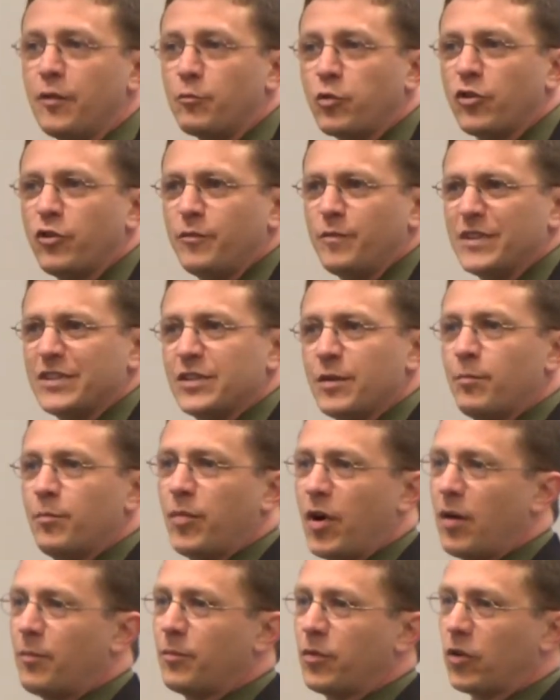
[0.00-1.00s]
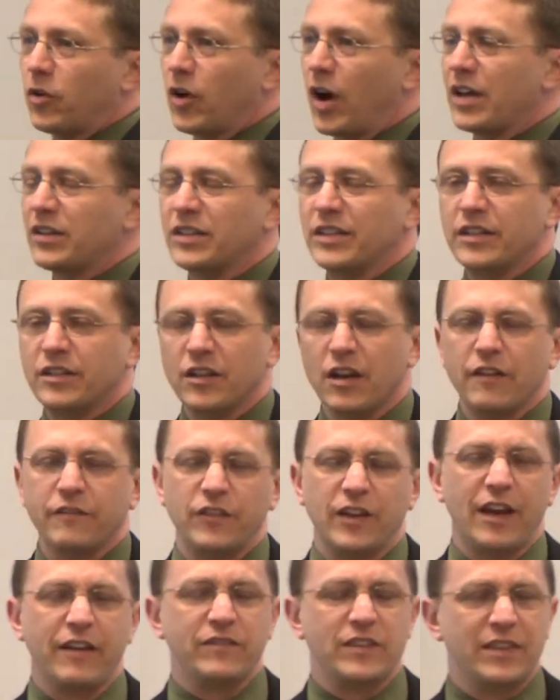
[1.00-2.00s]
improvements in bumper. Oddly
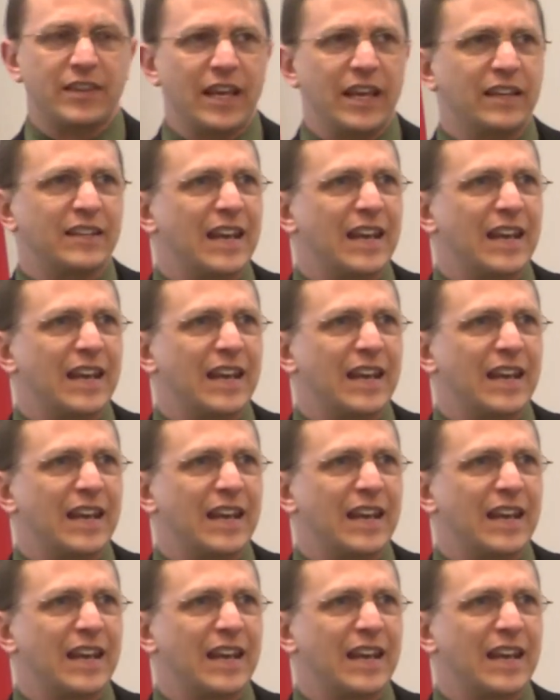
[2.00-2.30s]
enough, you have to thank